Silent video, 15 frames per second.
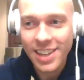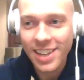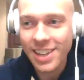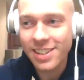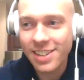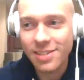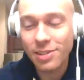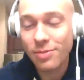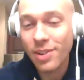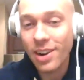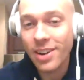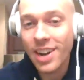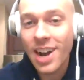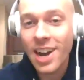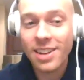he's
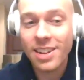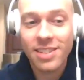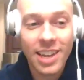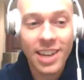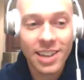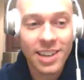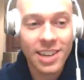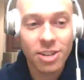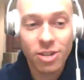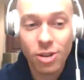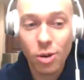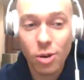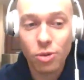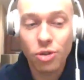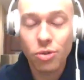very honest. Like, it's
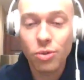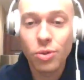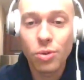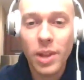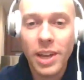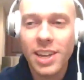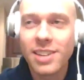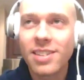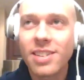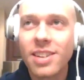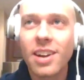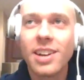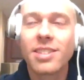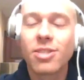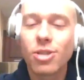so true. Like, his
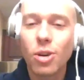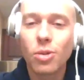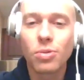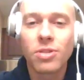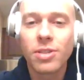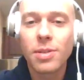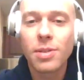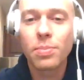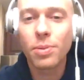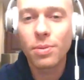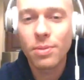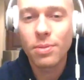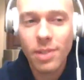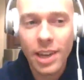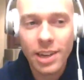stuff, it's so
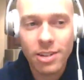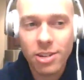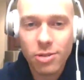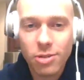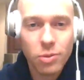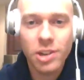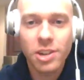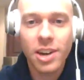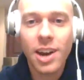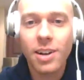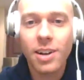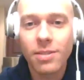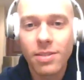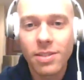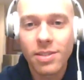simple. Like, just reach
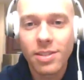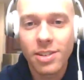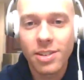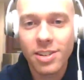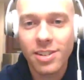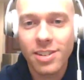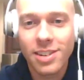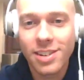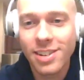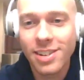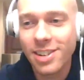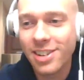out. Just